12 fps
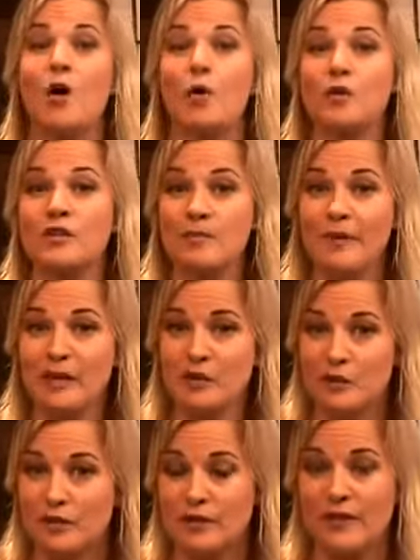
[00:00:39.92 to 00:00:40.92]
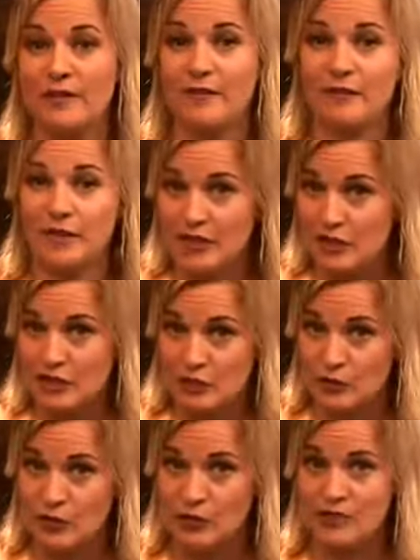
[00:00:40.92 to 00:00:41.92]
Also make sure that they're fully
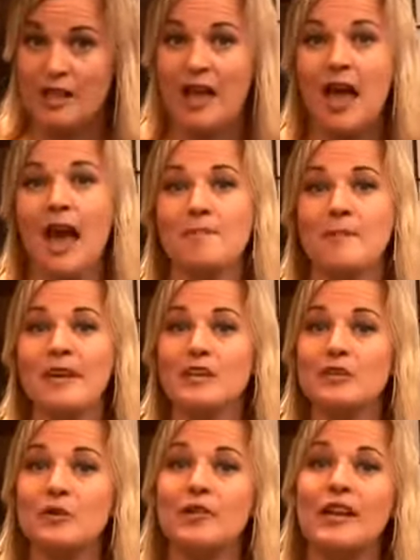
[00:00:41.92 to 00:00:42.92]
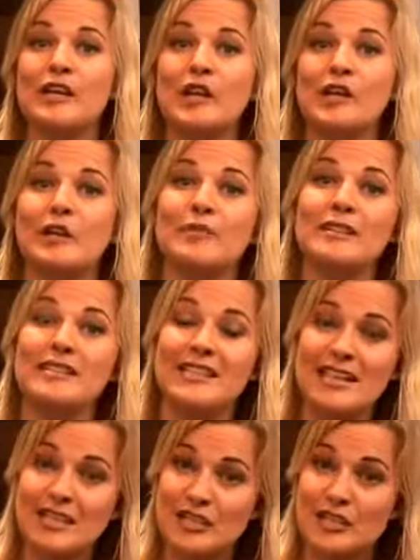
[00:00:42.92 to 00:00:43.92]
insured and make sure they know the
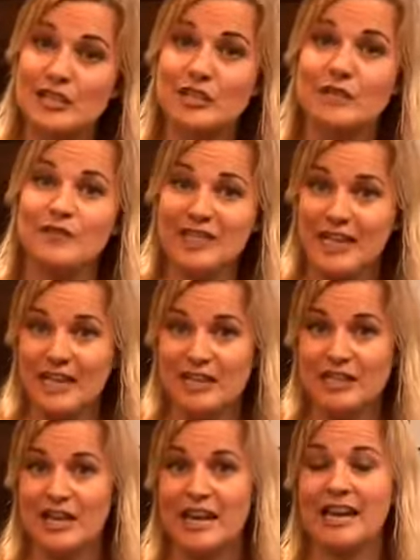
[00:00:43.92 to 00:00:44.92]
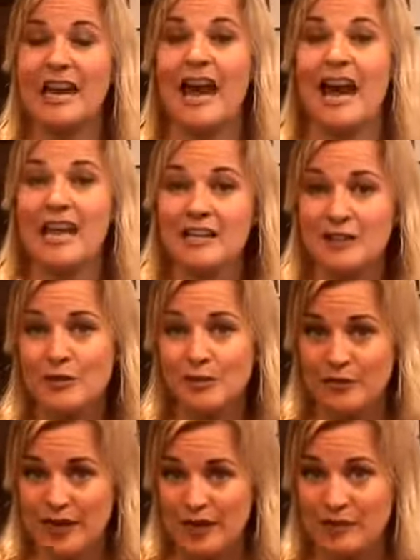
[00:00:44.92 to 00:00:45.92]
percentage of DHA and the
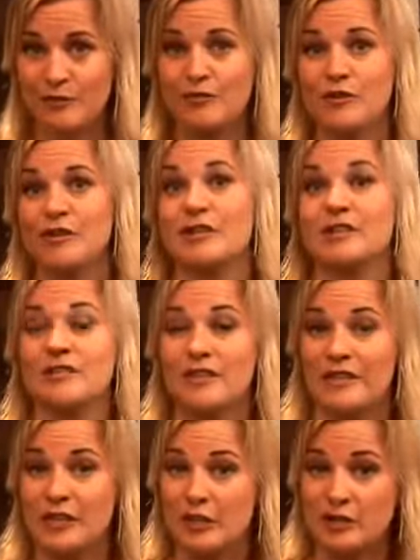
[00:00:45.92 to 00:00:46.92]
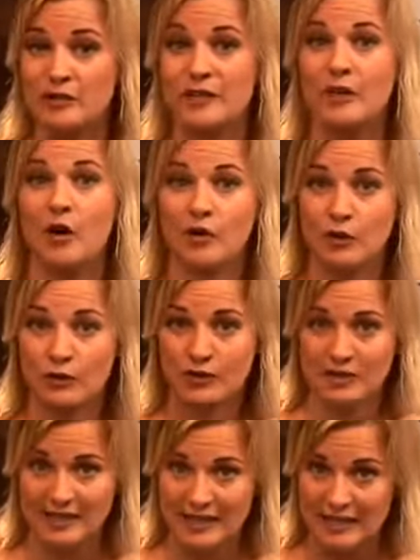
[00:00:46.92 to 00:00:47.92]
brand of product that they're using on your
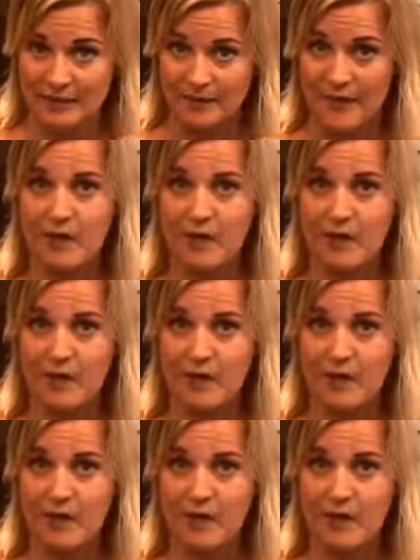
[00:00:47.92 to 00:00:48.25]
skin.